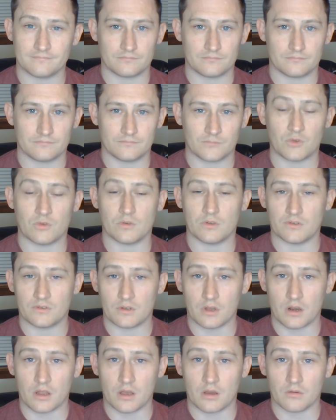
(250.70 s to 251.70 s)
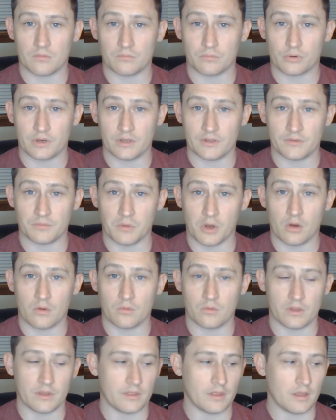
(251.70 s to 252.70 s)
So we start out pretty small
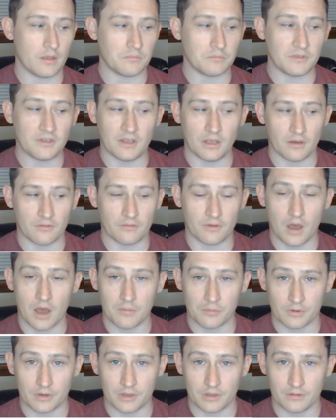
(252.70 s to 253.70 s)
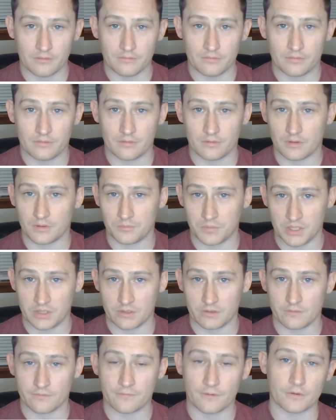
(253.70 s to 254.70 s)
with MTF Operative uh, being
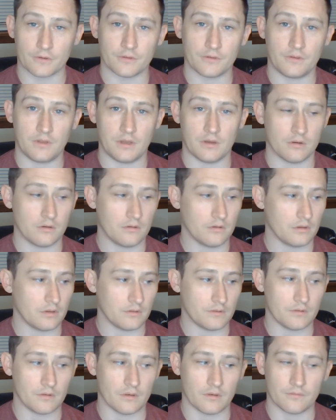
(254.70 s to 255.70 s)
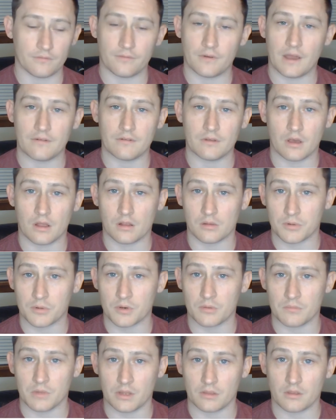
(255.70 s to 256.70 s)
the first tier. It's a $5 per
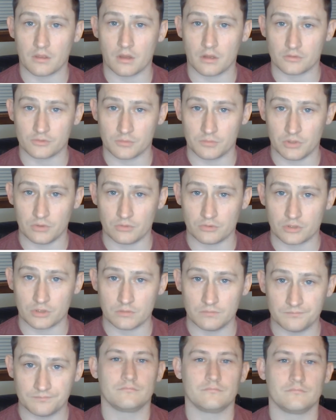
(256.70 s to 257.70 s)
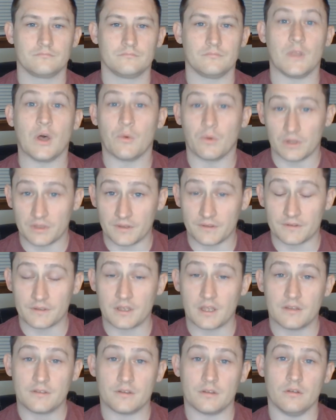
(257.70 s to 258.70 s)
month contribution. Now what this
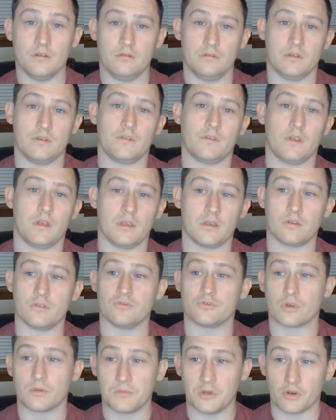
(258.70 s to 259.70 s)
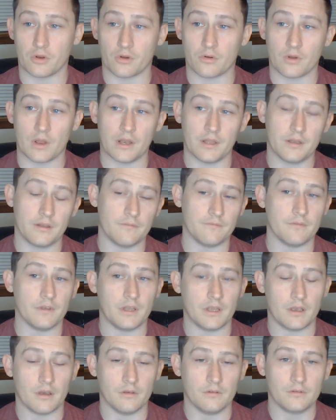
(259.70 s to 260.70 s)
gets you is a contributor credit in
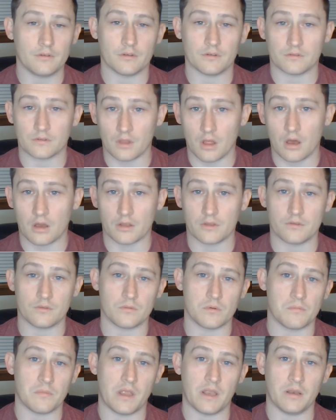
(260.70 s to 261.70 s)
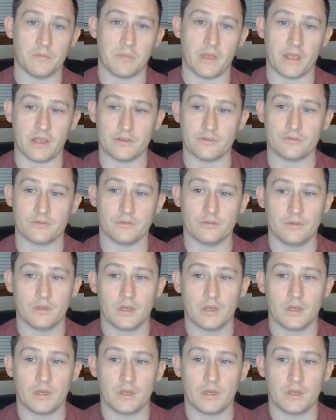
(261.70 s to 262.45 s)
videos as long as you remain a patron,